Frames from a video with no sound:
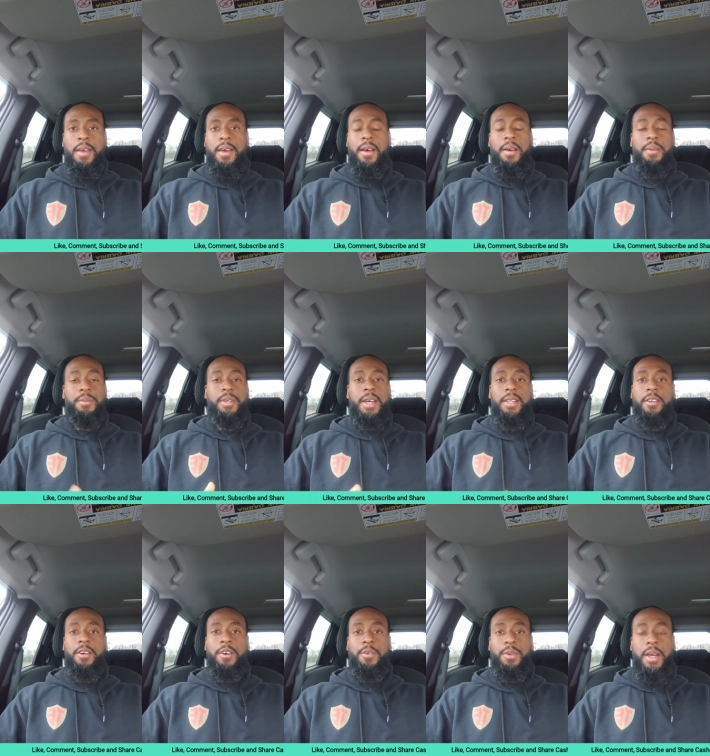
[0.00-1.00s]
Uh, you had the
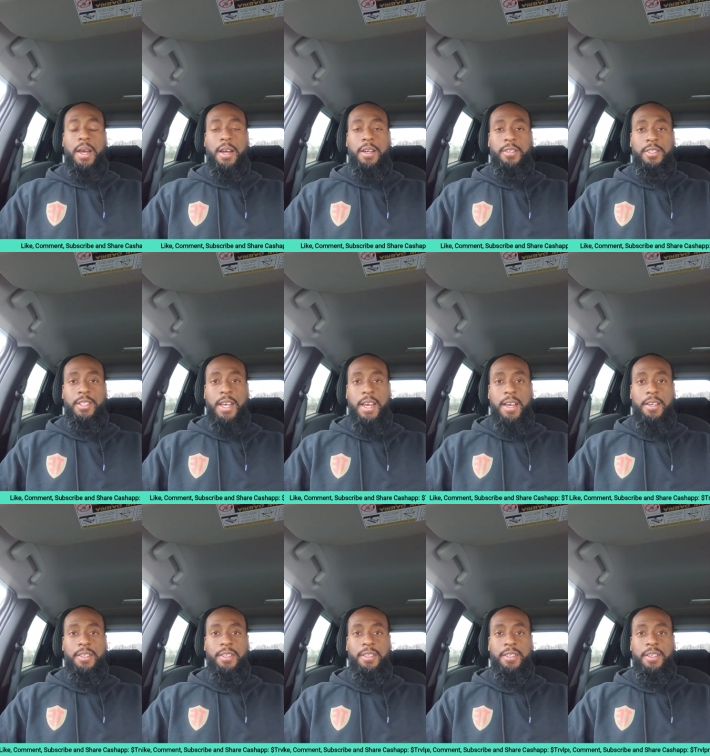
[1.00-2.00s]
whole Connor
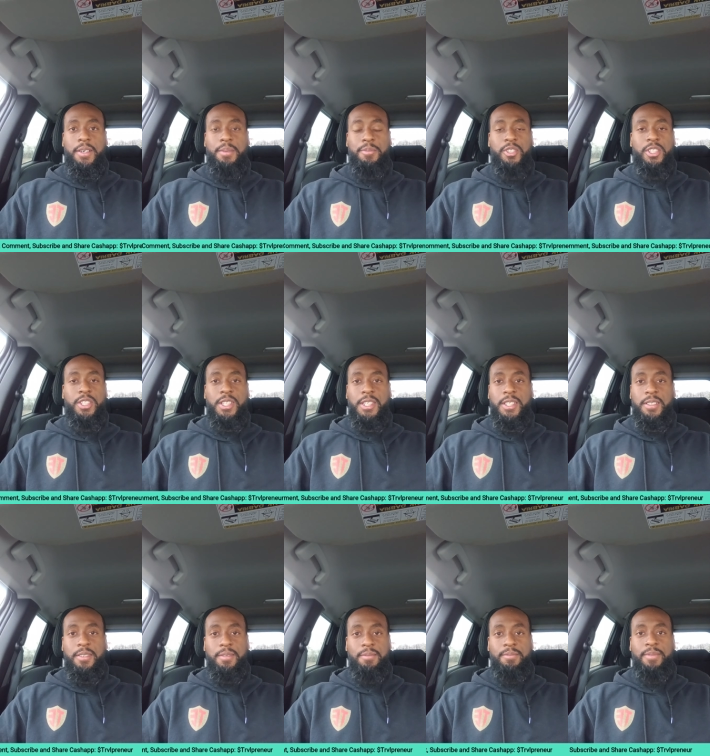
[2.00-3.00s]
Stallion um,
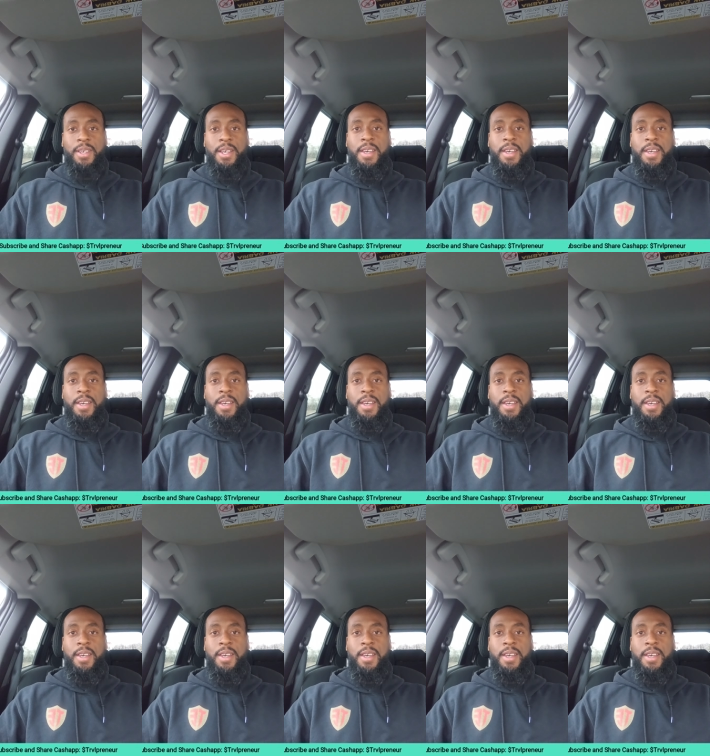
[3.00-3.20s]
cheating